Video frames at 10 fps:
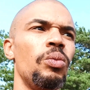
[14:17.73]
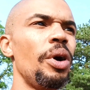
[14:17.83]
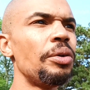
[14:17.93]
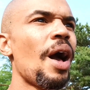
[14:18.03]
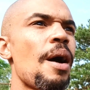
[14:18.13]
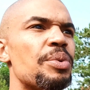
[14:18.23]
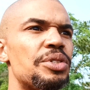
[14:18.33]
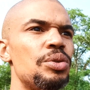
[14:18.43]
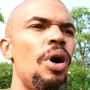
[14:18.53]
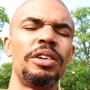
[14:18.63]
What'll
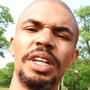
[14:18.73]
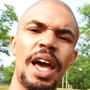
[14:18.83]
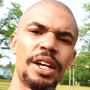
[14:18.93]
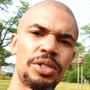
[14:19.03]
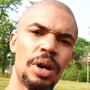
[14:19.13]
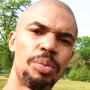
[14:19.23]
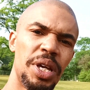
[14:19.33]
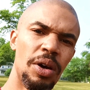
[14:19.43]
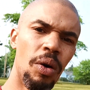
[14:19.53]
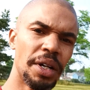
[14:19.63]
happen to all the X R
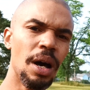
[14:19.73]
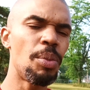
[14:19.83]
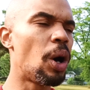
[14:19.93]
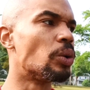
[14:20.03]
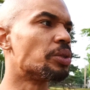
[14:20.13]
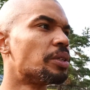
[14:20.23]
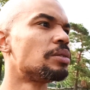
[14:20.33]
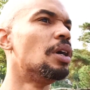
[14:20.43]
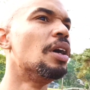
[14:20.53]
P on Uphold?